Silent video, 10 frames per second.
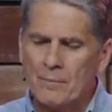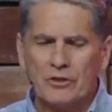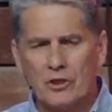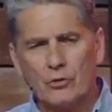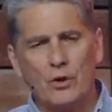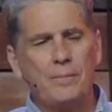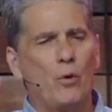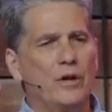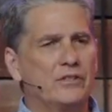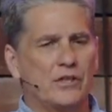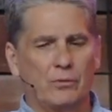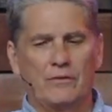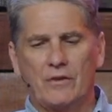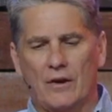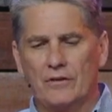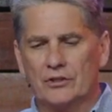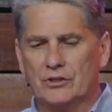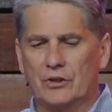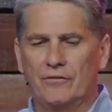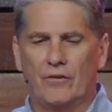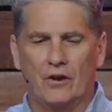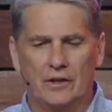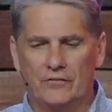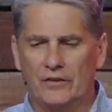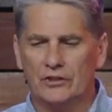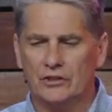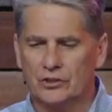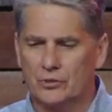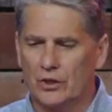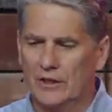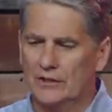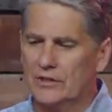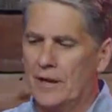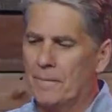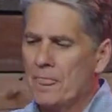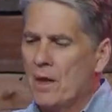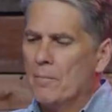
But the three points that we've covered so far in Ephesians 3 is that